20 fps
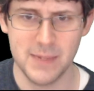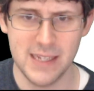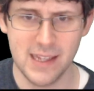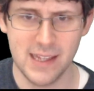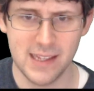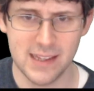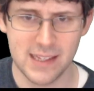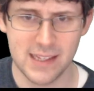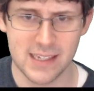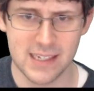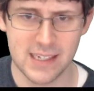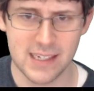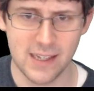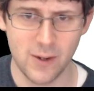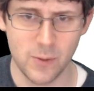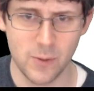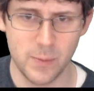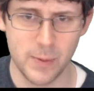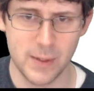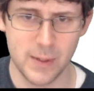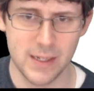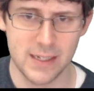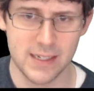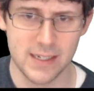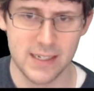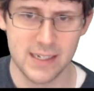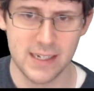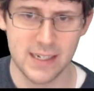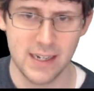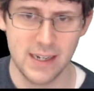that the slope
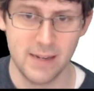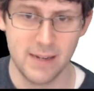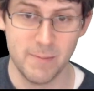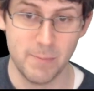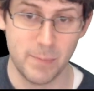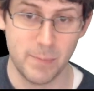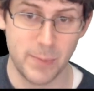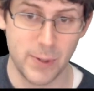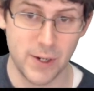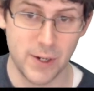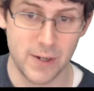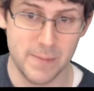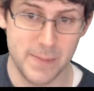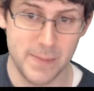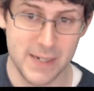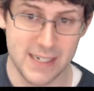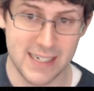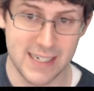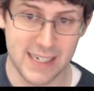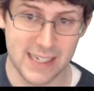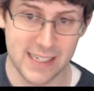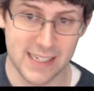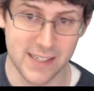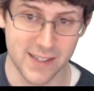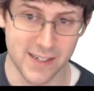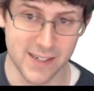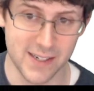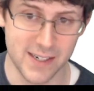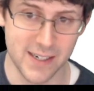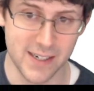is
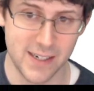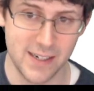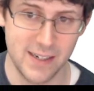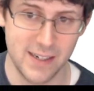perpendicular